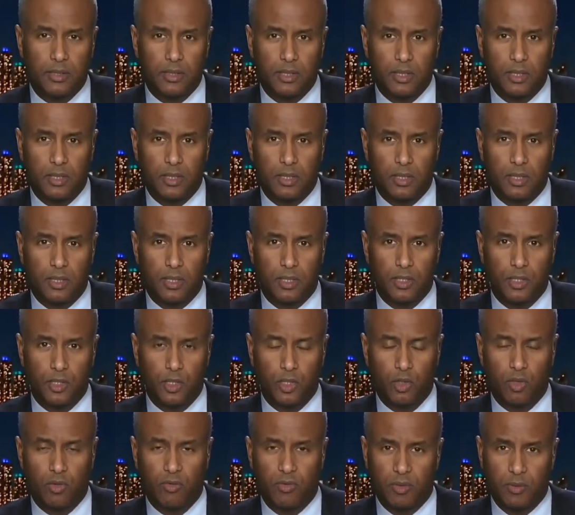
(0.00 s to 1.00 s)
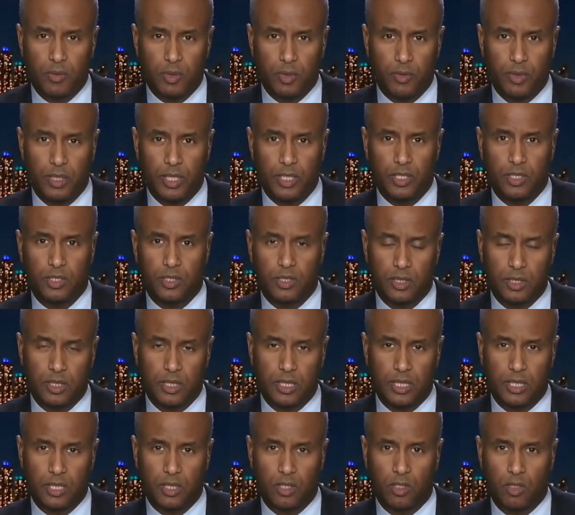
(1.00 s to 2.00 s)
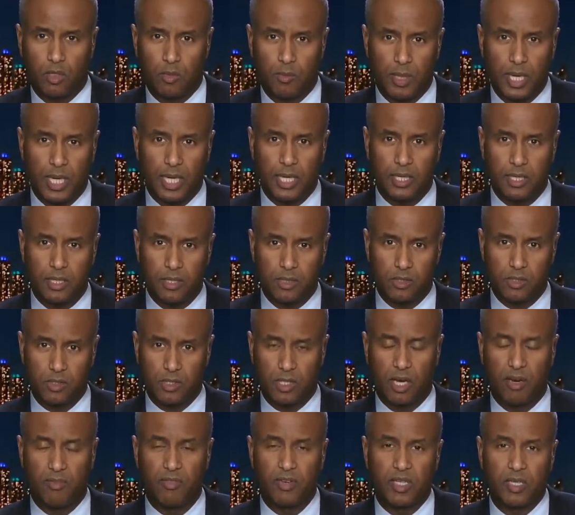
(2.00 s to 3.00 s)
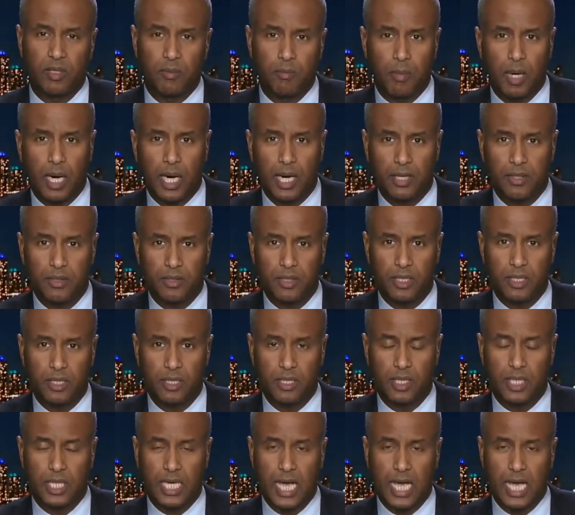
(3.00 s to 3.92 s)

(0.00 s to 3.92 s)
the issue of immigration in Quebec is governed by the